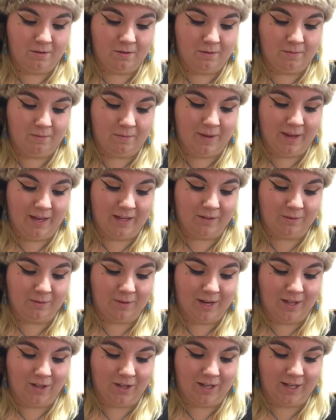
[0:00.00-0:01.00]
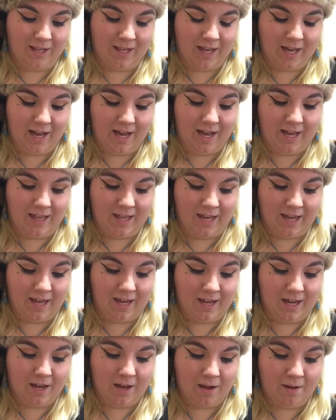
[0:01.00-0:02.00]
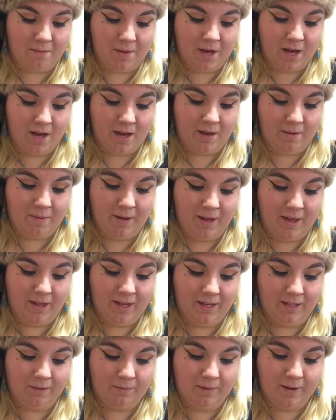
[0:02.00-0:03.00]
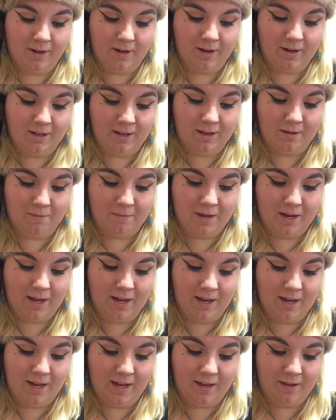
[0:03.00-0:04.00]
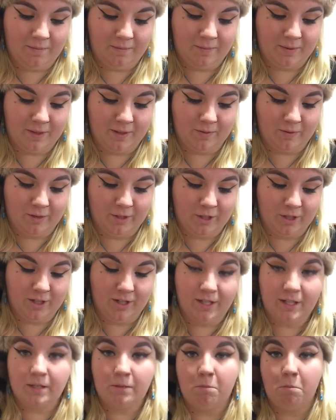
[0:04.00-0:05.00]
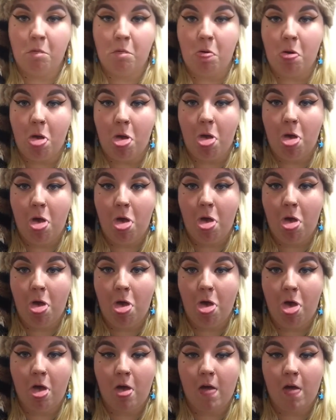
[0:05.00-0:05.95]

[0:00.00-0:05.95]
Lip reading: Because when I look at that, I think my belly is bigger than my hips, which is bleh.